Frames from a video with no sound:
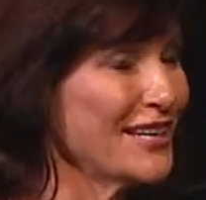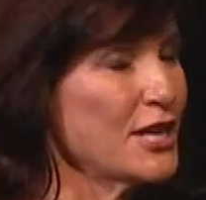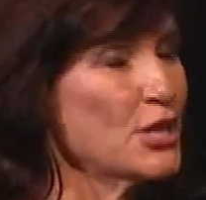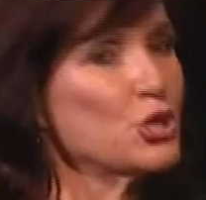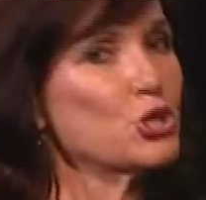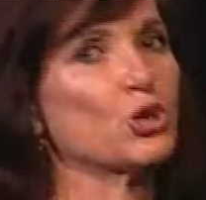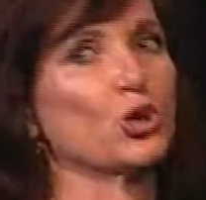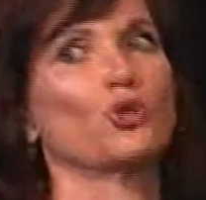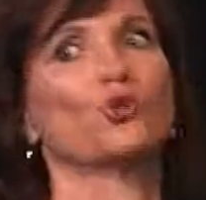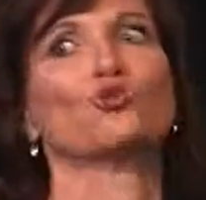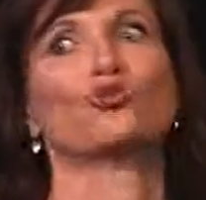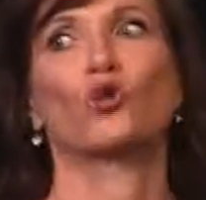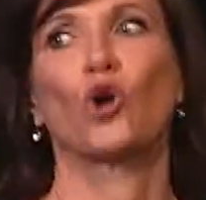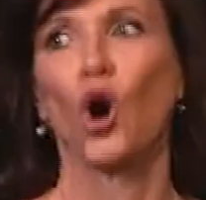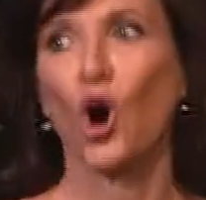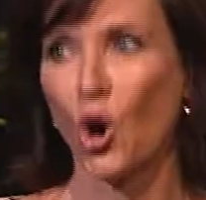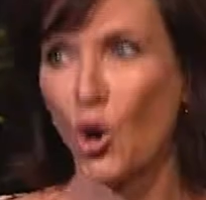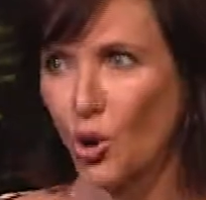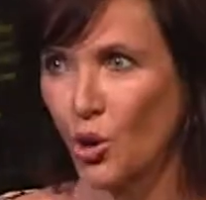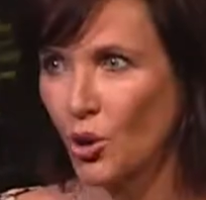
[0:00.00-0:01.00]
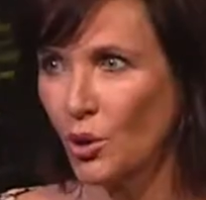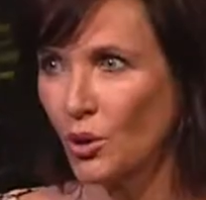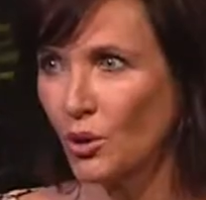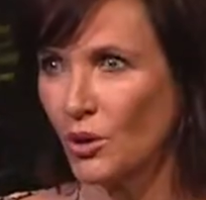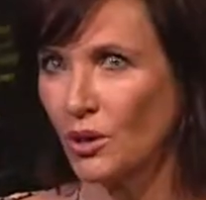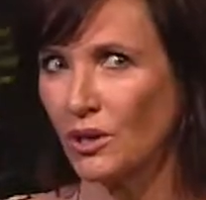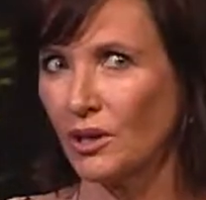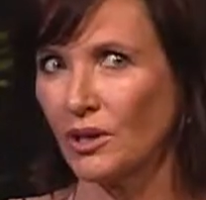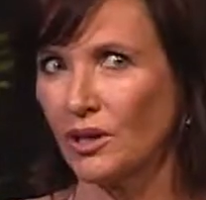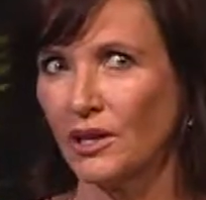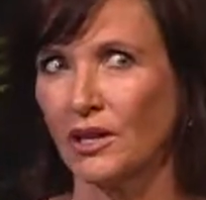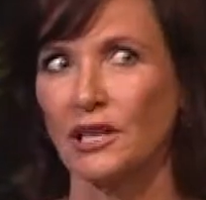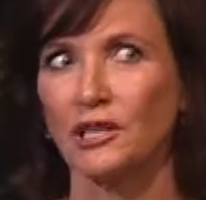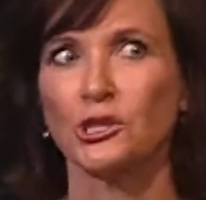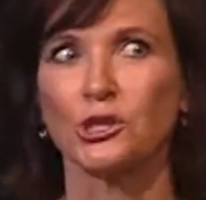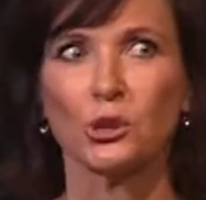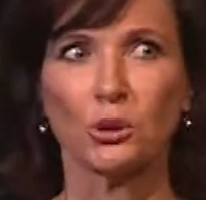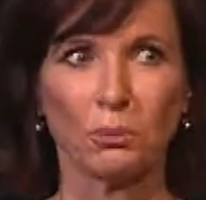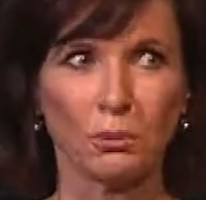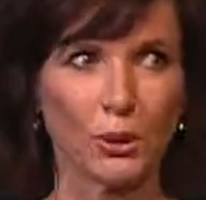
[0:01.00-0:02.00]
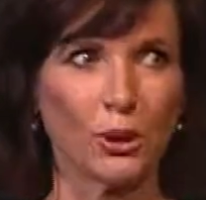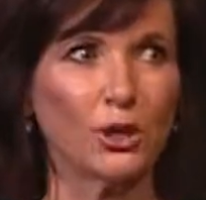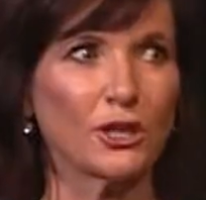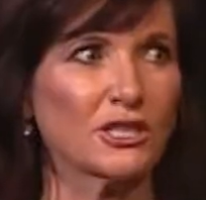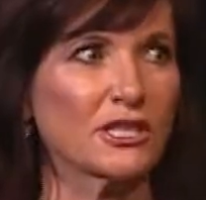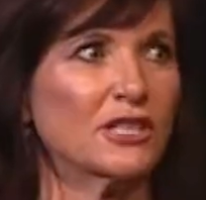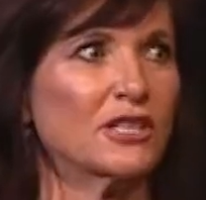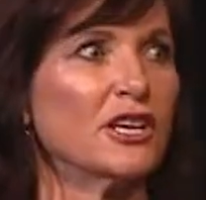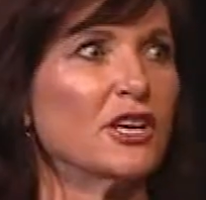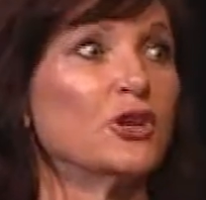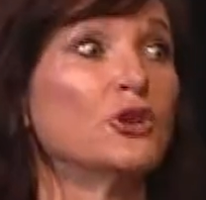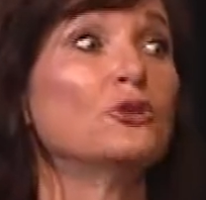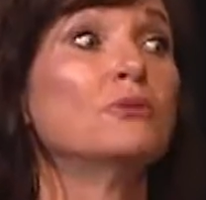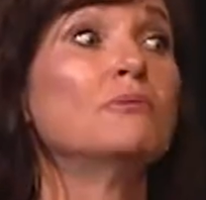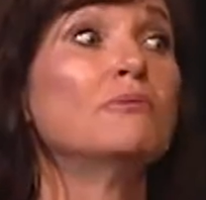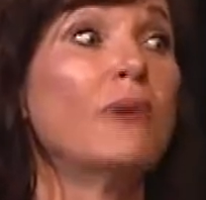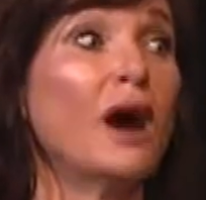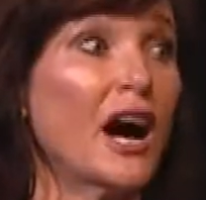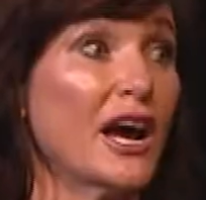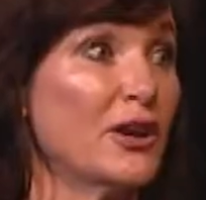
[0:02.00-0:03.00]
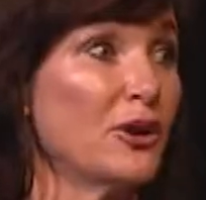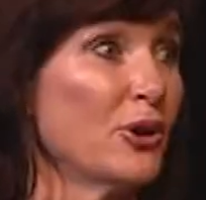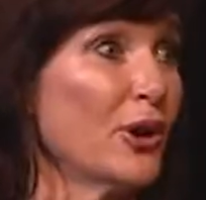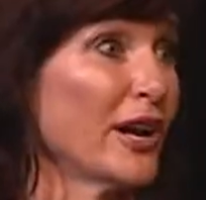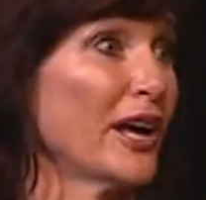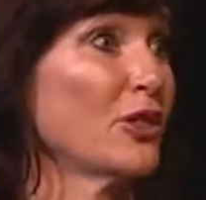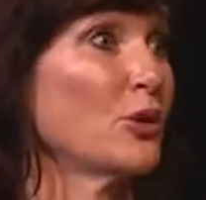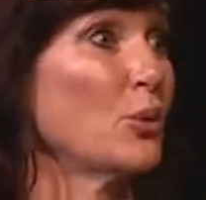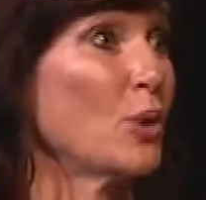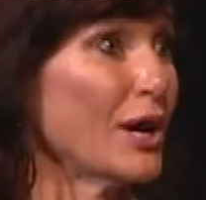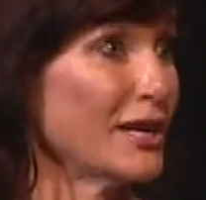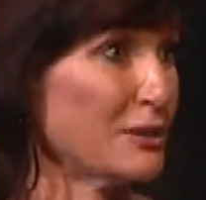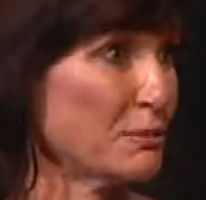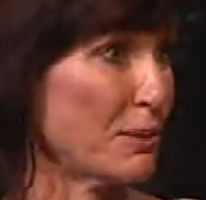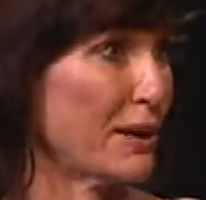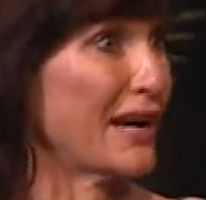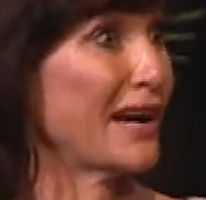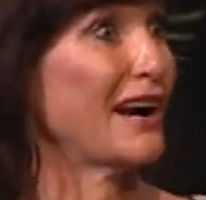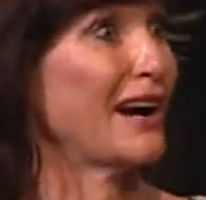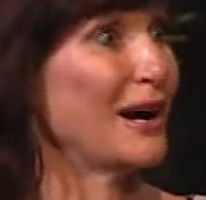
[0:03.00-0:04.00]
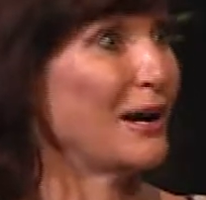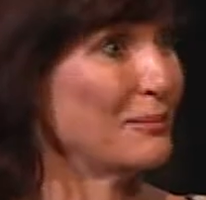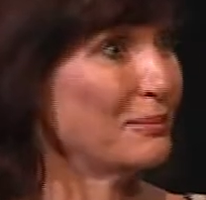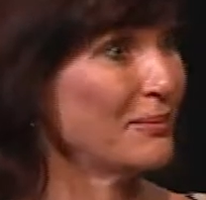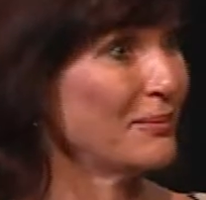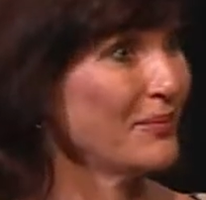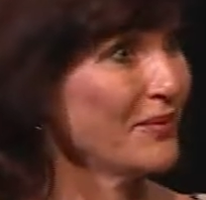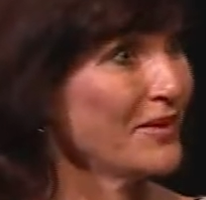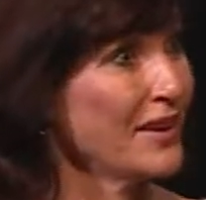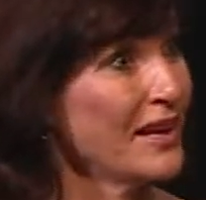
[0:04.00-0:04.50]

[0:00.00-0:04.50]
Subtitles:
to grow into a person that you might not otherwise become,